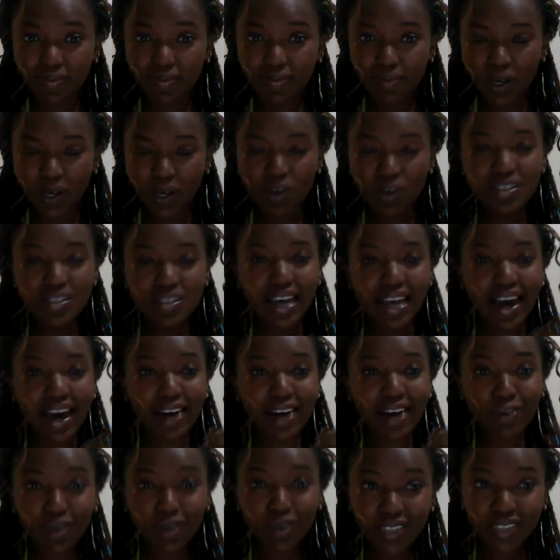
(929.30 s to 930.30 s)
because I
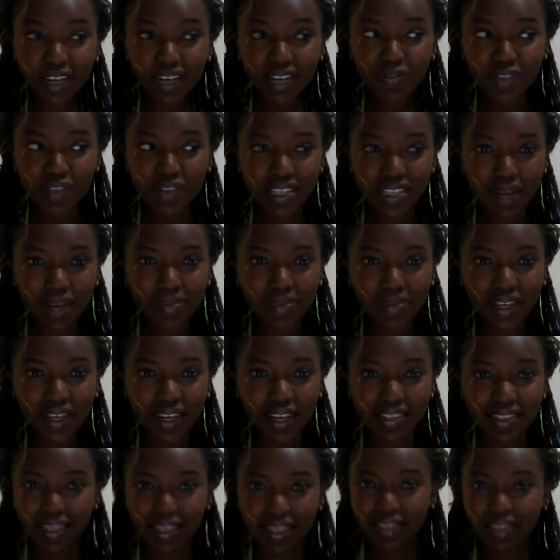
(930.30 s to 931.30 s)
had ordered for something
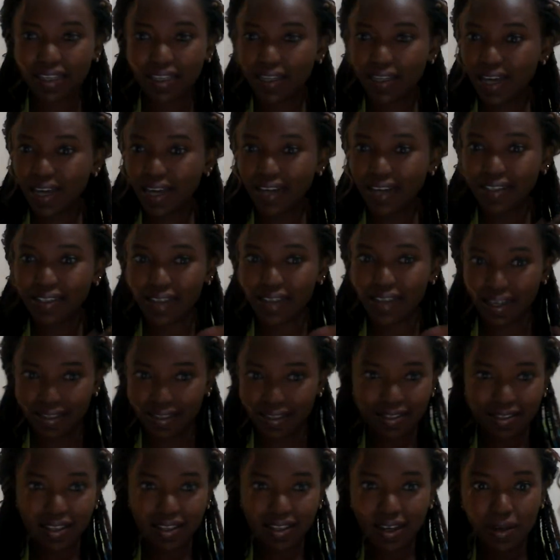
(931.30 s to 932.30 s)
and suddenly I
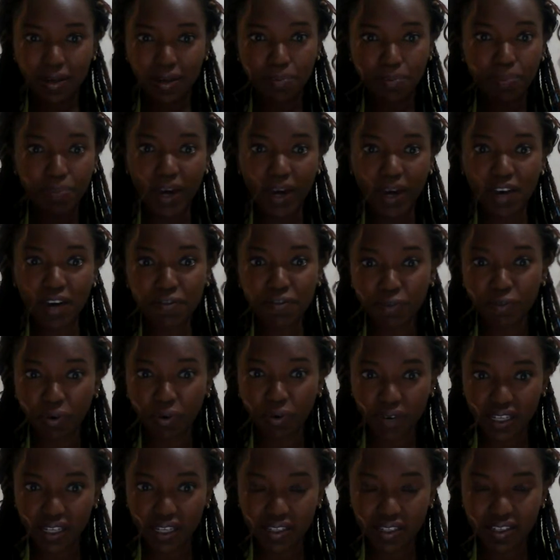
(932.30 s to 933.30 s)
see him paying
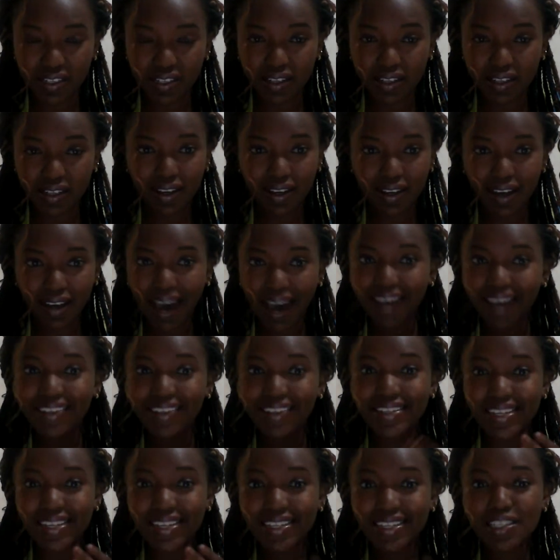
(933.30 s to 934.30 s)
for it. I
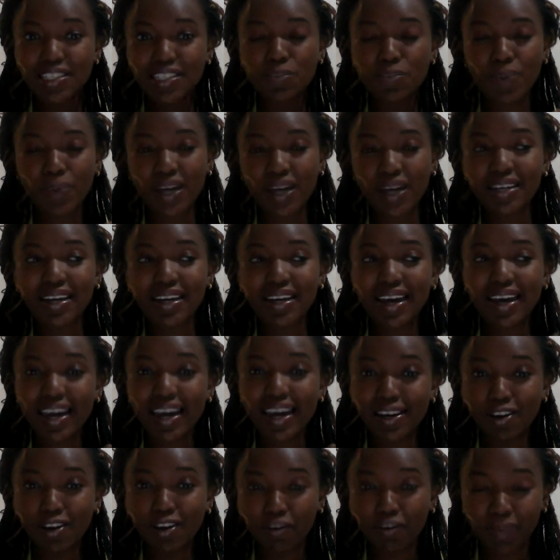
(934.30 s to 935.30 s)
didn't spend
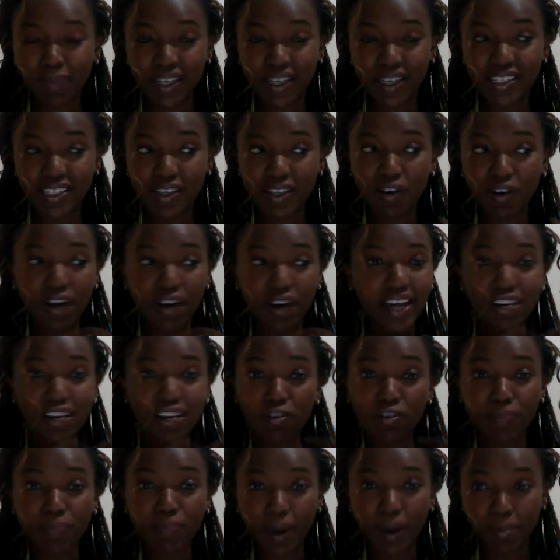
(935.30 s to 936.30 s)
any of
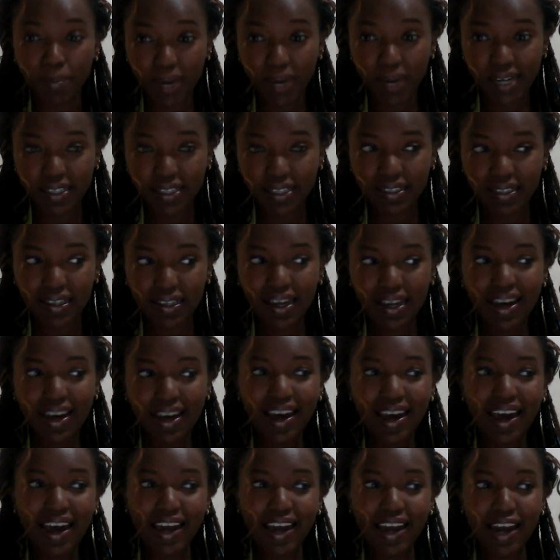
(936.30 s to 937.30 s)
my money.
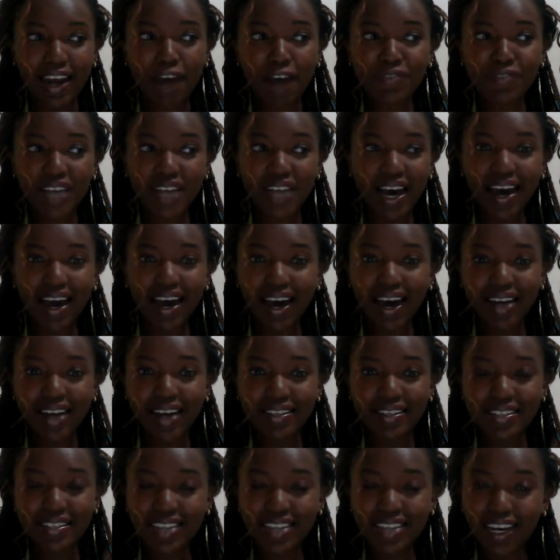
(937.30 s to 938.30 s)
And after I
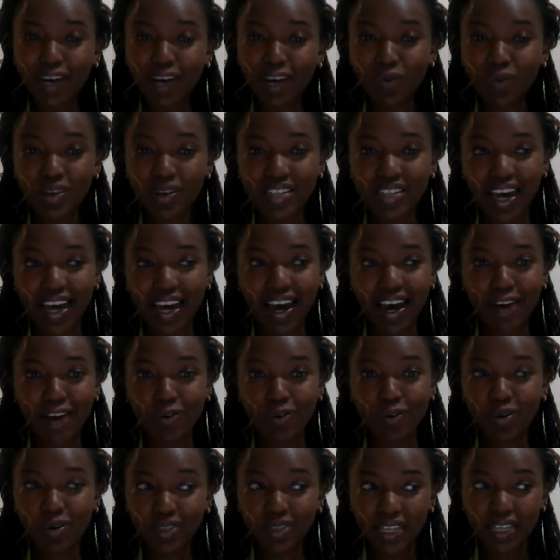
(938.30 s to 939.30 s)
had taken what I had
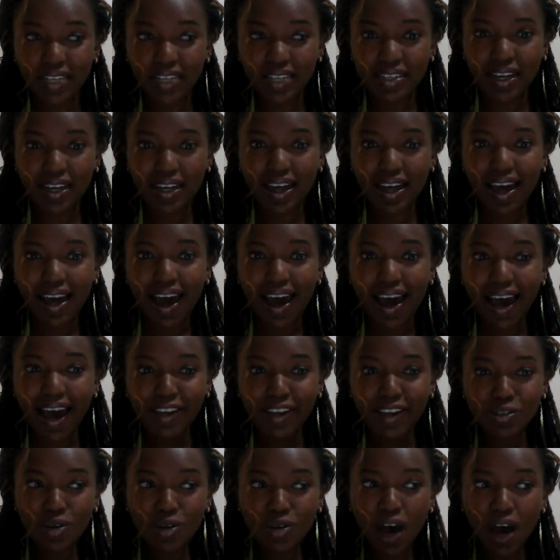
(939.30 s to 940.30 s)
ordered, I
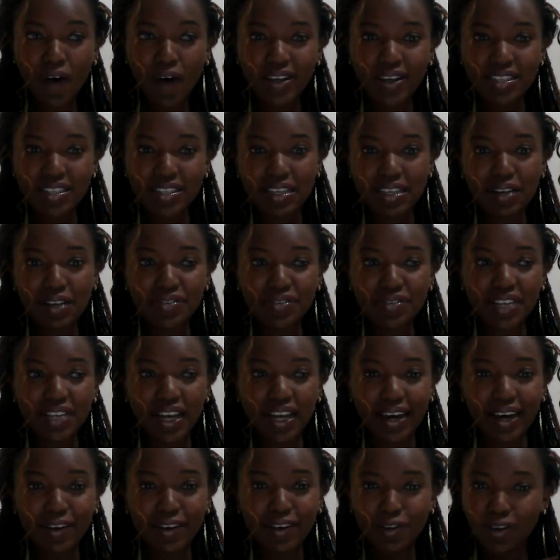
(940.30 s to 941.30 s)
saw ourselves
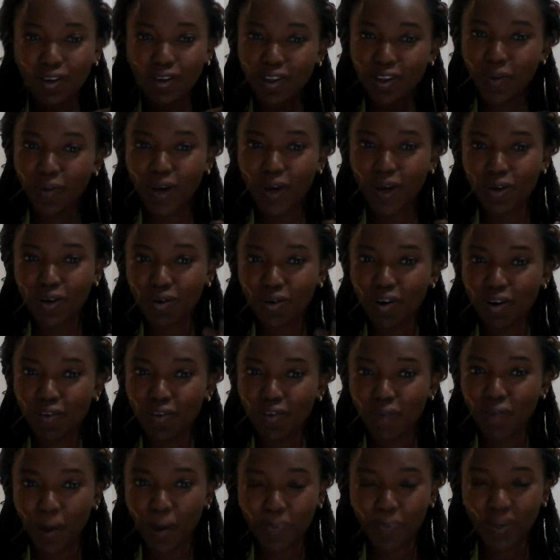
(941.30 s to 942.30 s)
like, you know, the way you go
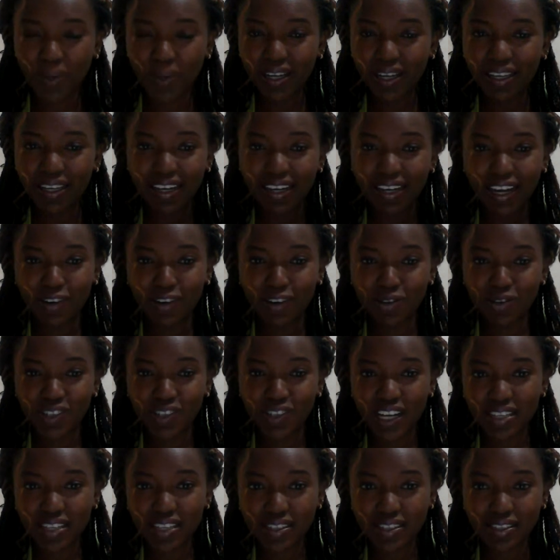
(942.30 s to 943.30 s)
for a picnic and you
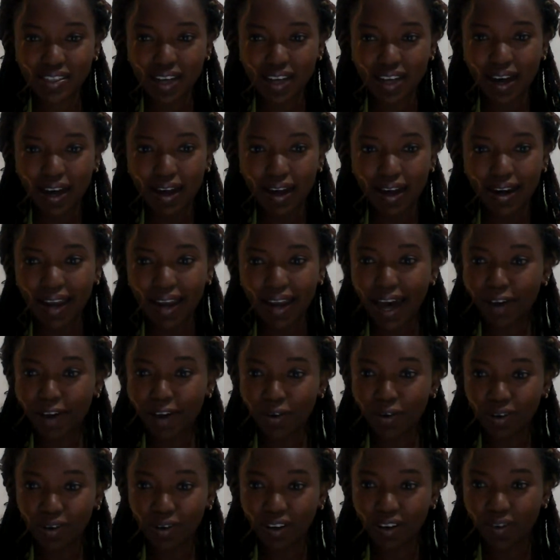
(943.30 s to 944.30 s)
just lie
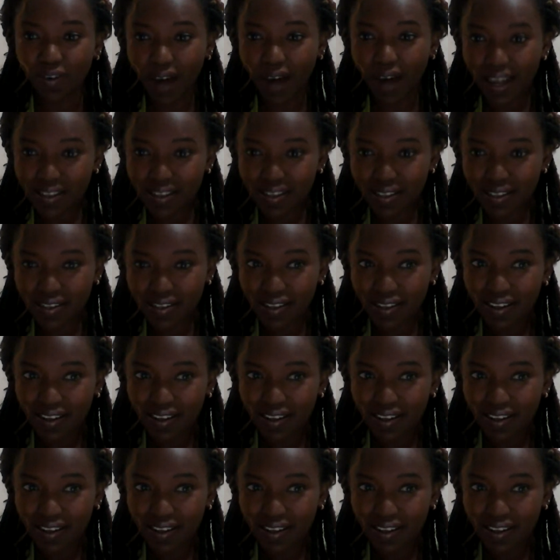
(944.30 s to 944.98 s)
on grass.